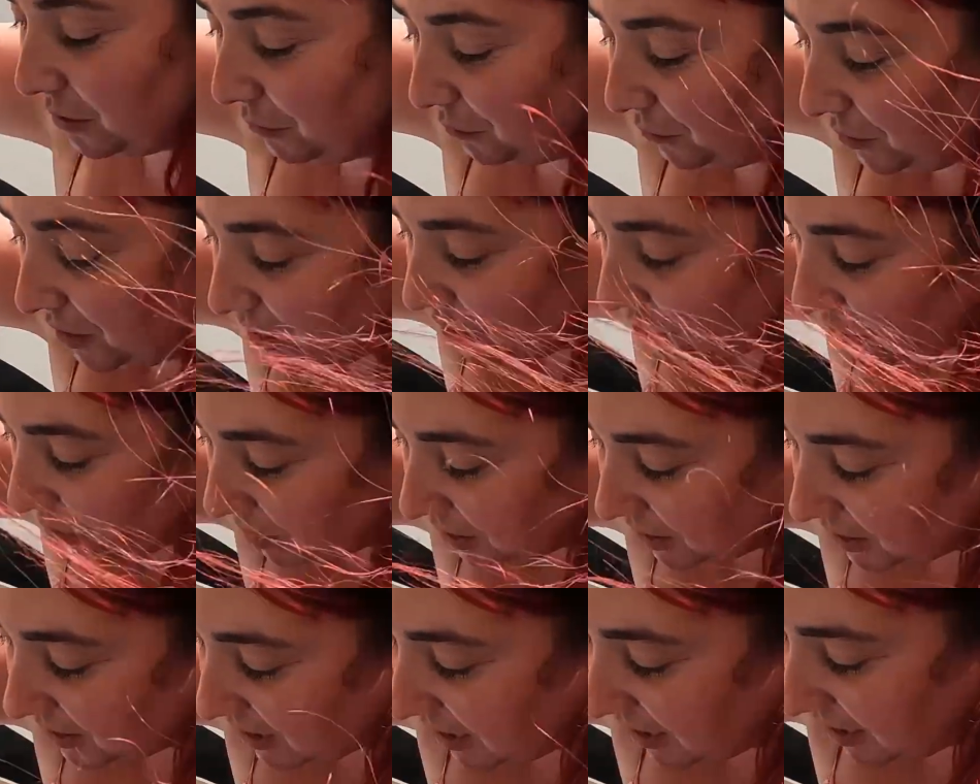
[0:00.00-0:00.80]
the fridge all
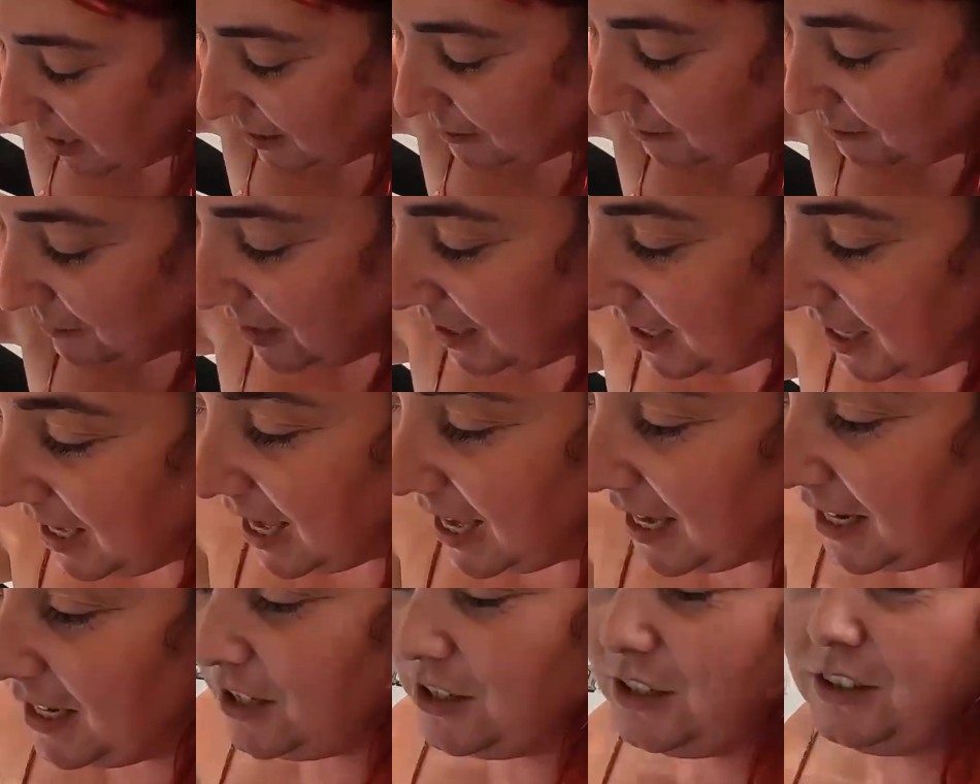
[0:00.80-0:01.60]
the time,
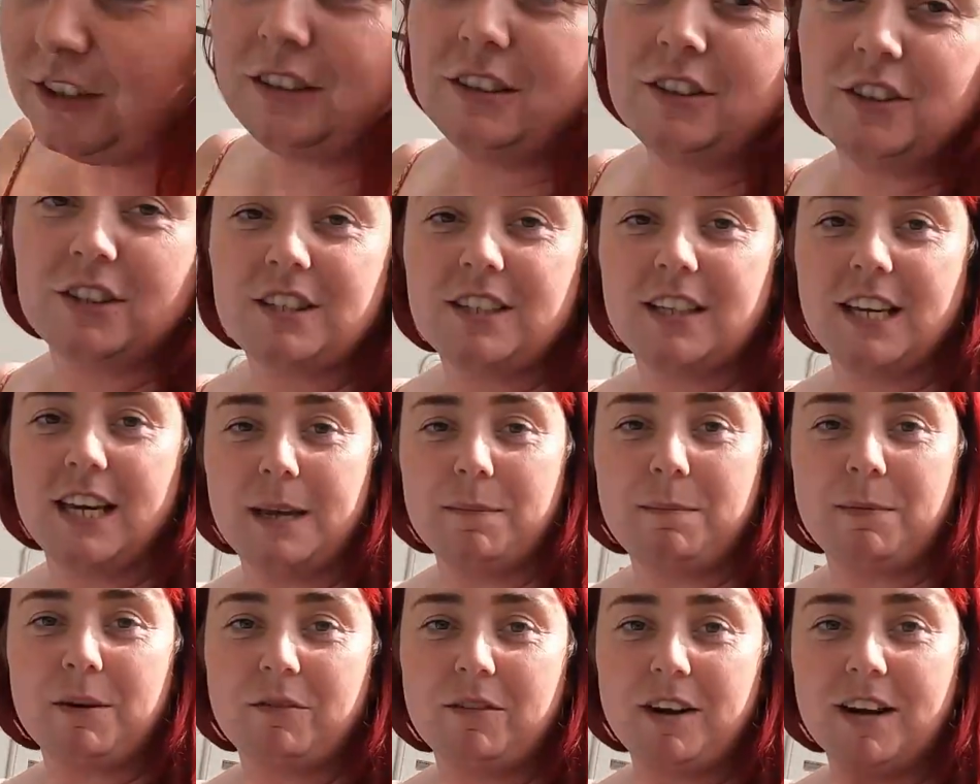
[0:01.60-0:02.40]
I can just
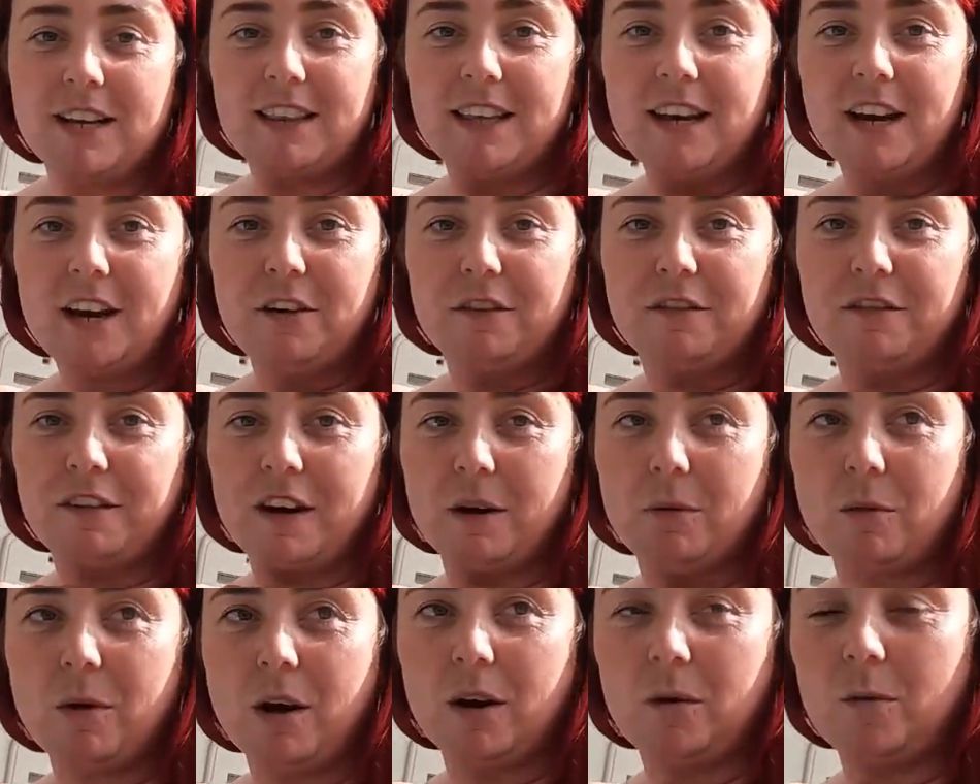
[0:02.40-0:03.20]
keep it right there if I
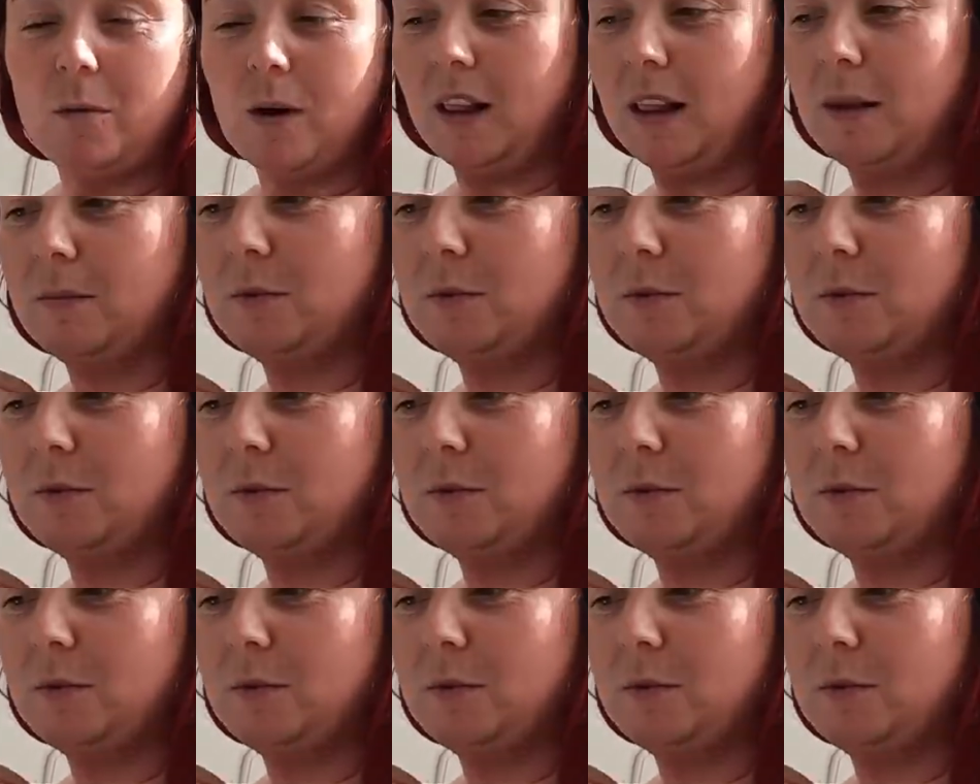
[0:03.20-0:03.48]
want while